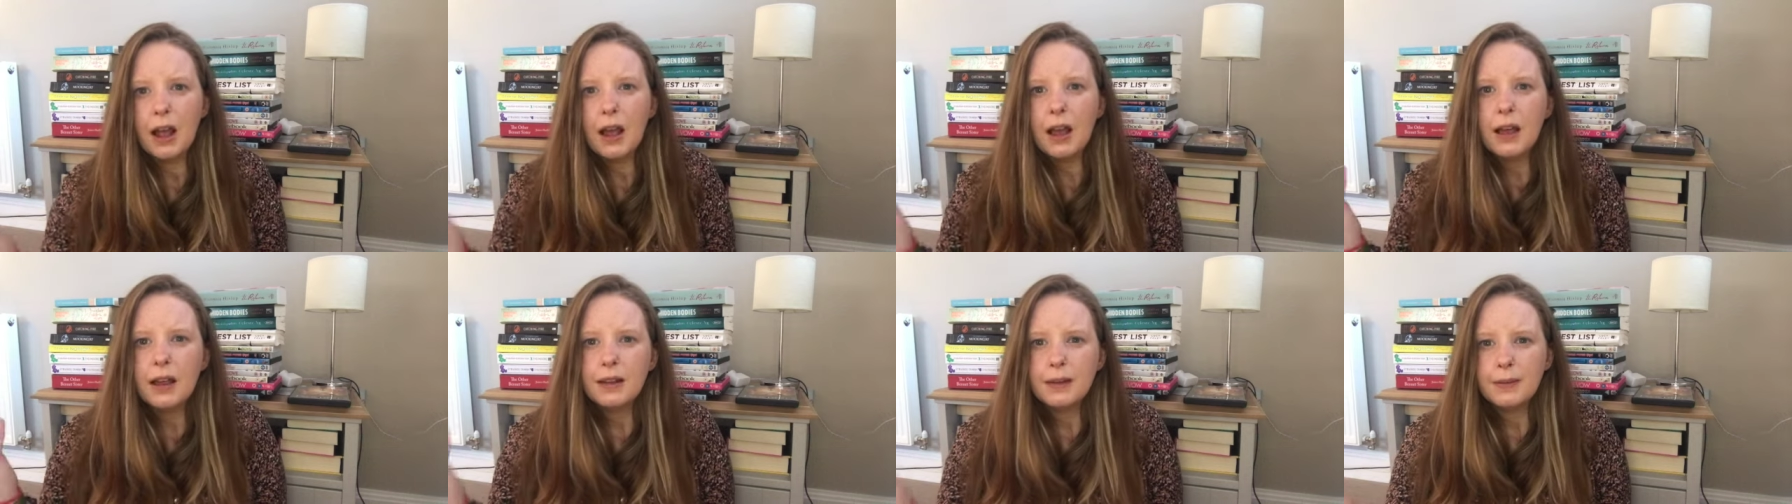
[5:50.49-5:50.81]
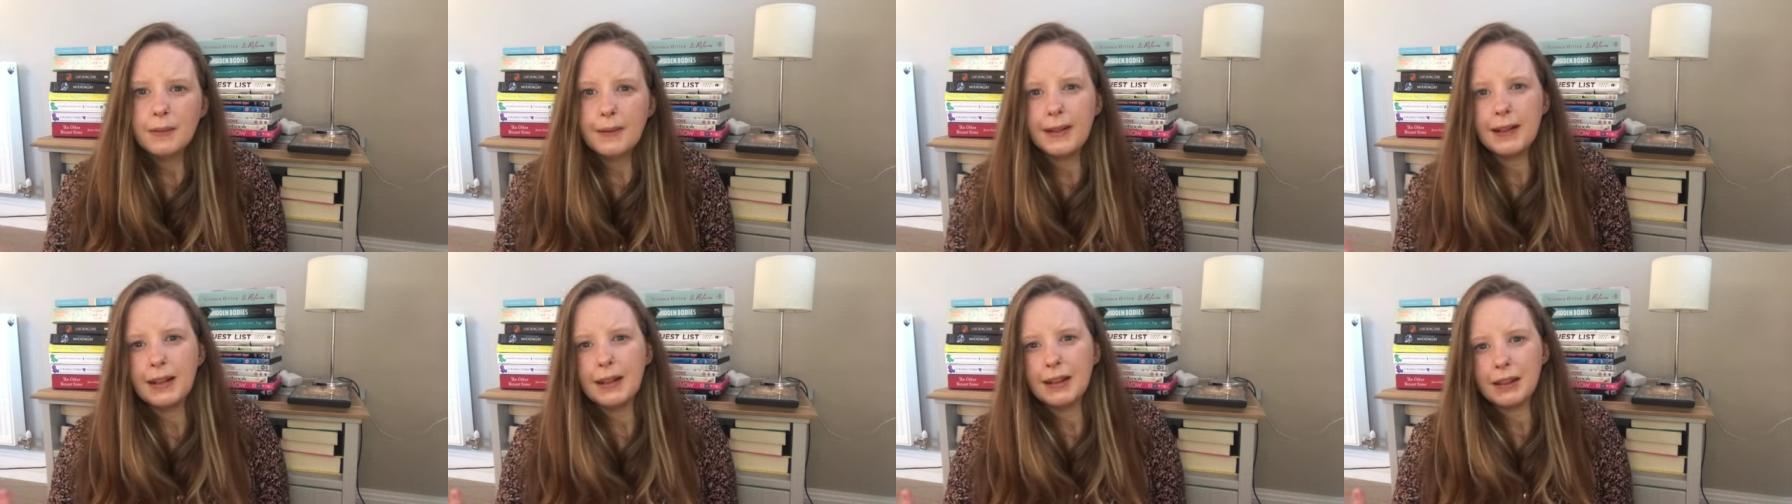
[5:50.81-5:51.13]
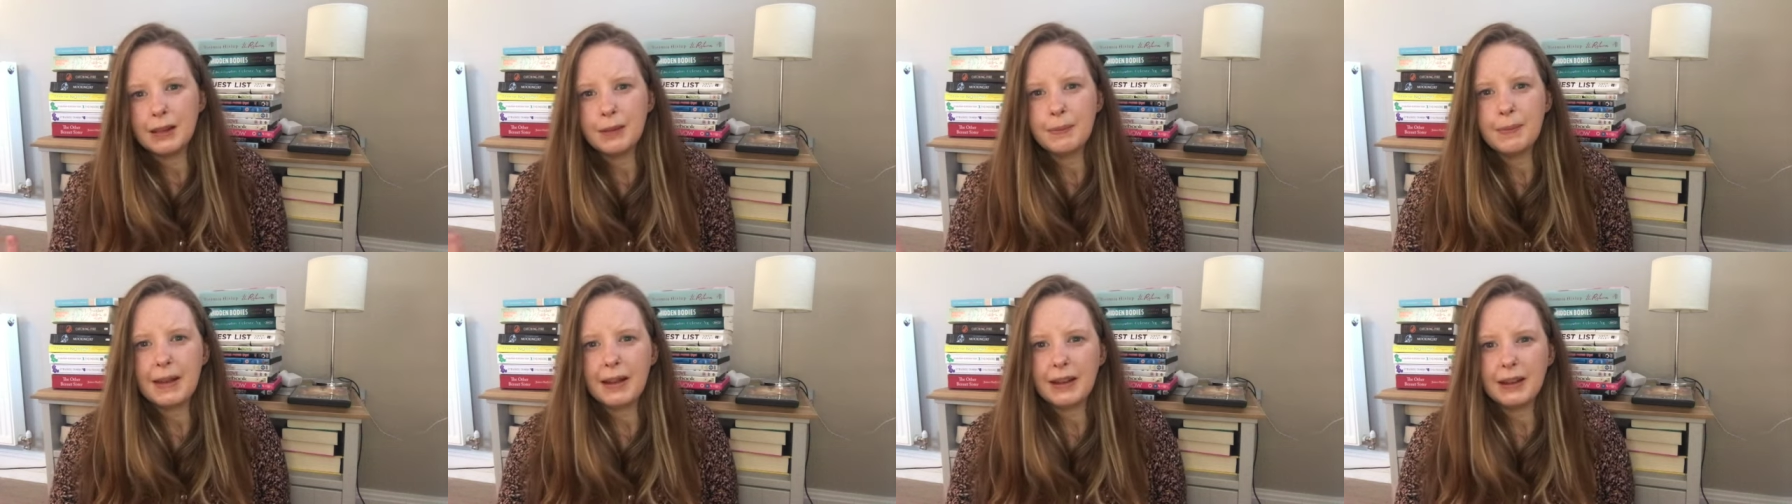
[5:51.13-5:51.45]
It's a bit like
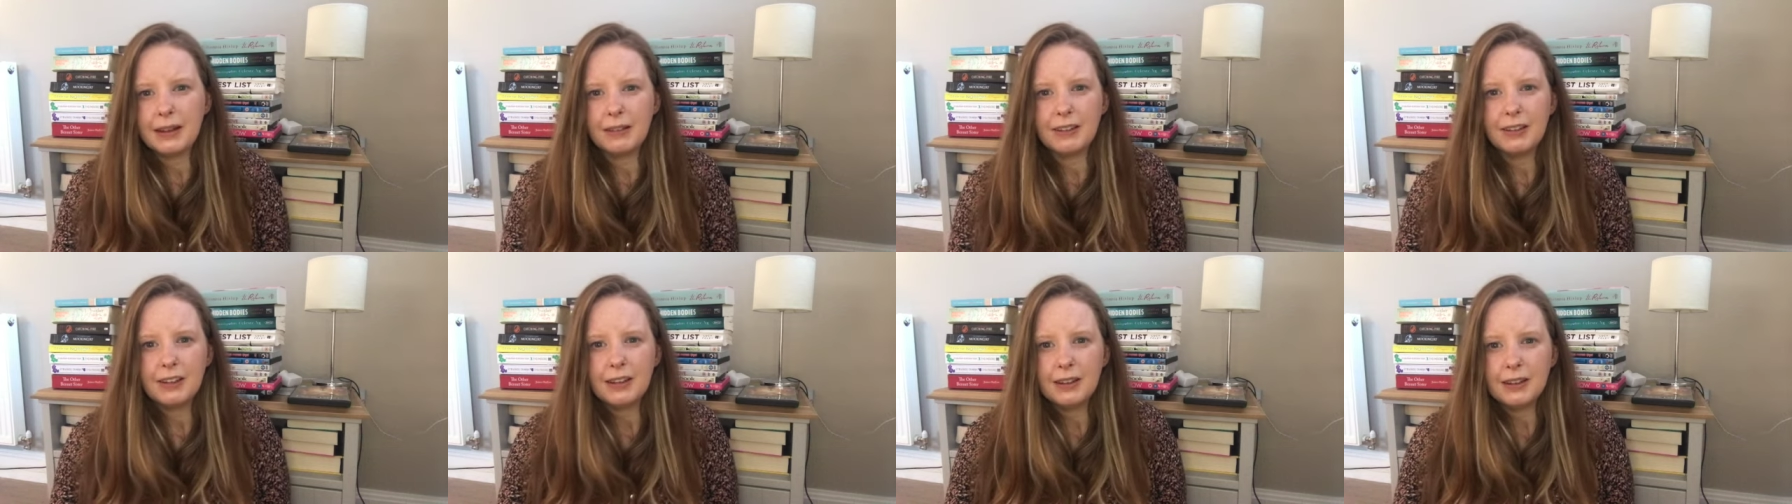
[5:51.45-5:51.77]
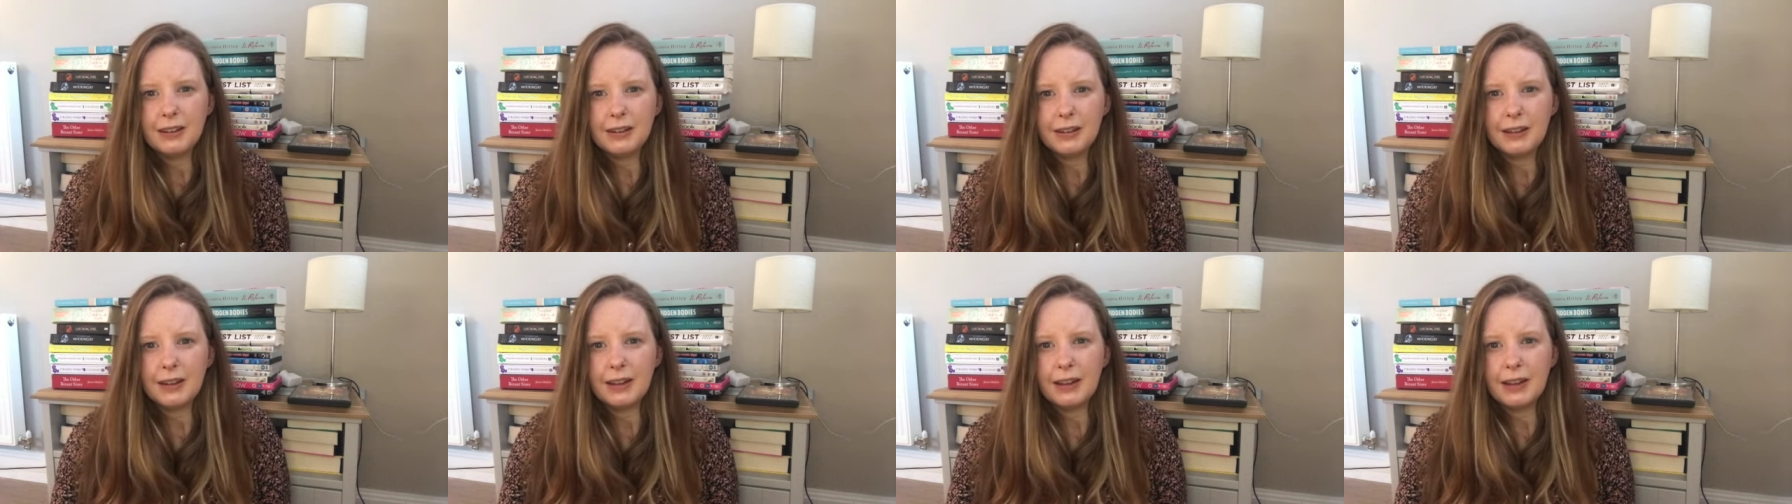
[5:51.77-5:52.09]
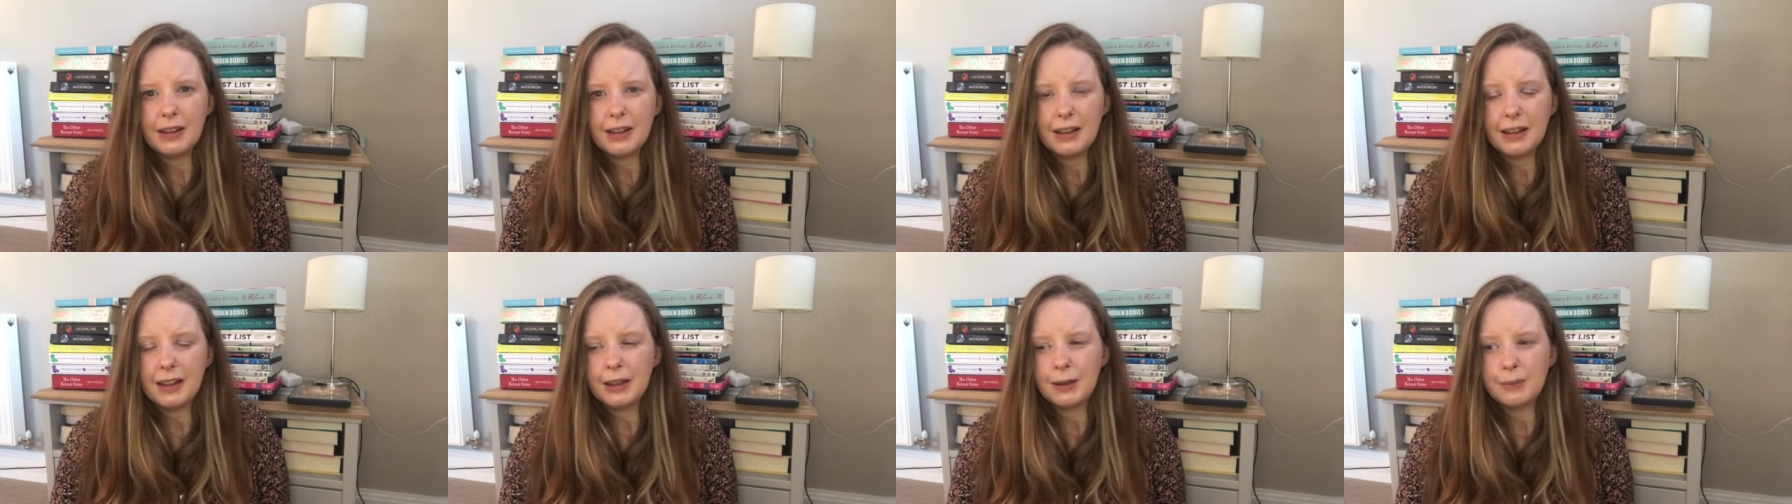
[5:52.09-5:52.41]
the Bennett sister,
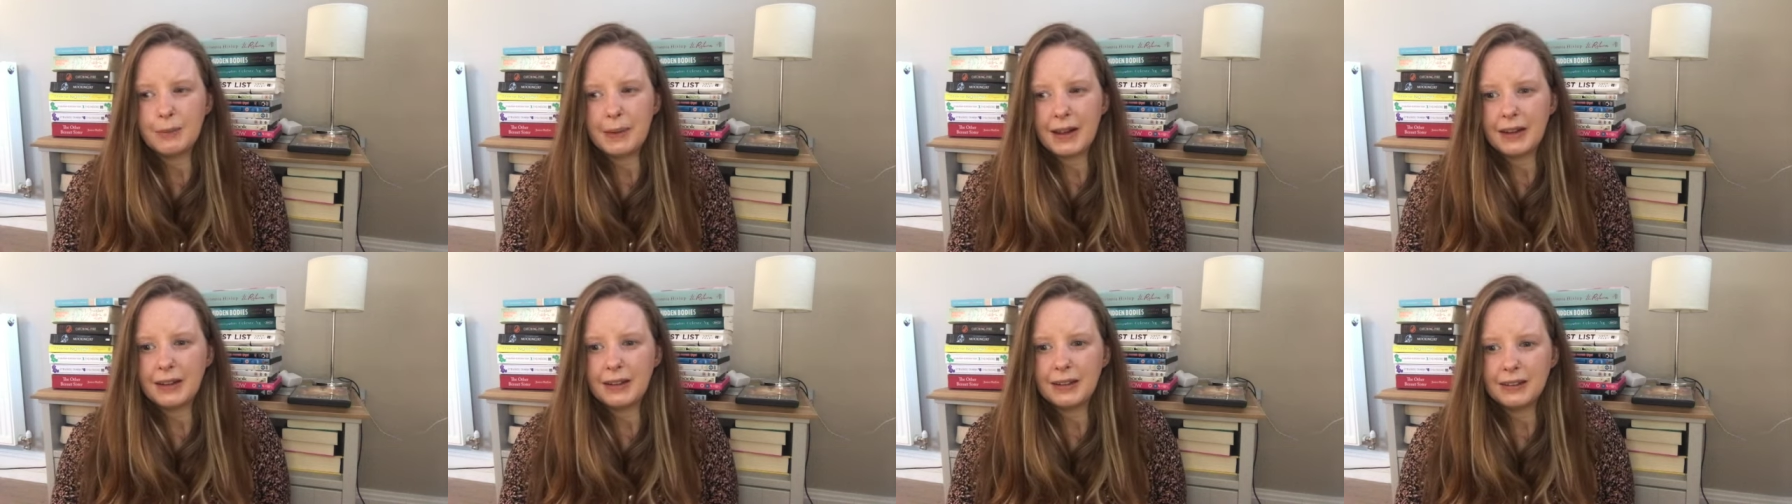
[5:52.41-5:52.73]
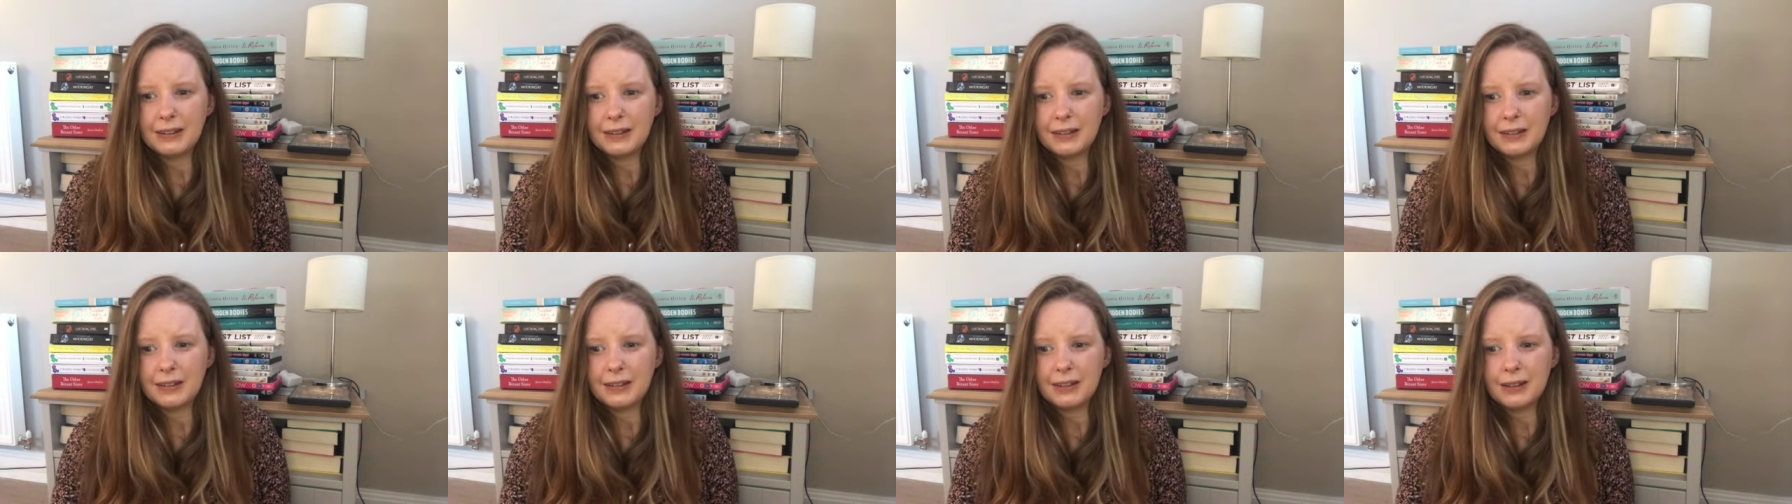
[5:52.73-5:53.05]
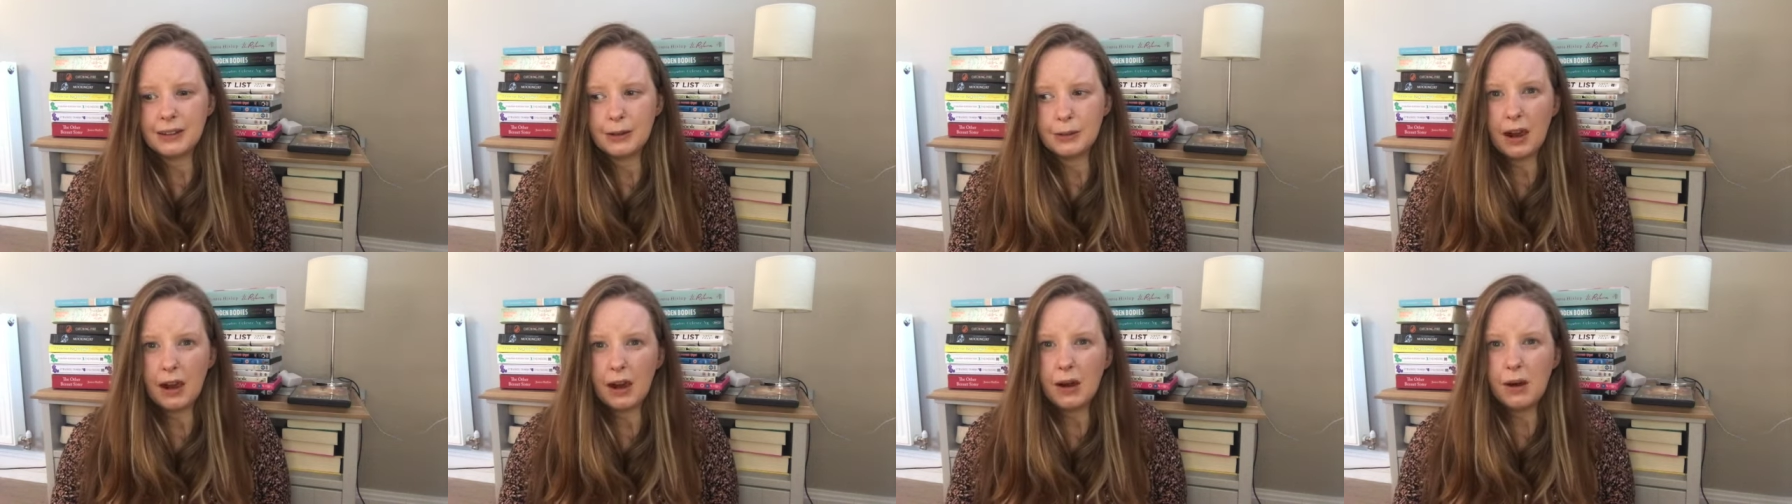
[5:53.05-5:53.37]
the other Bennett
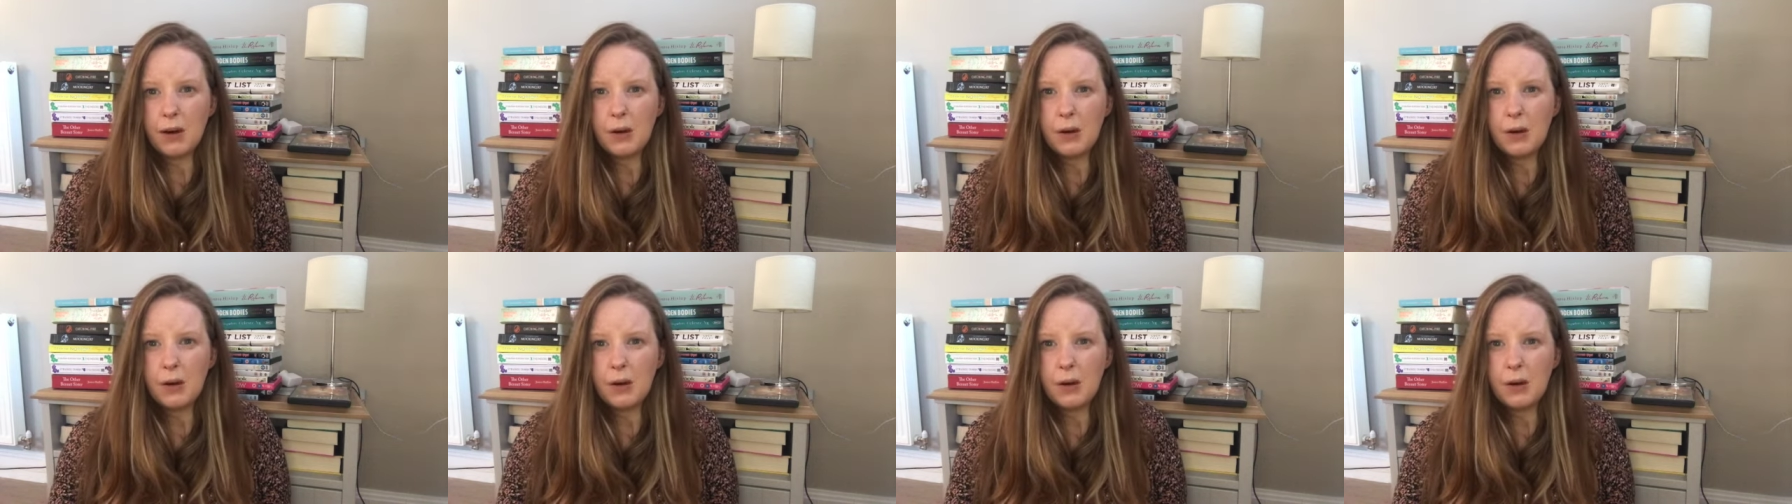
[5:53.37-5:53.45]
sister,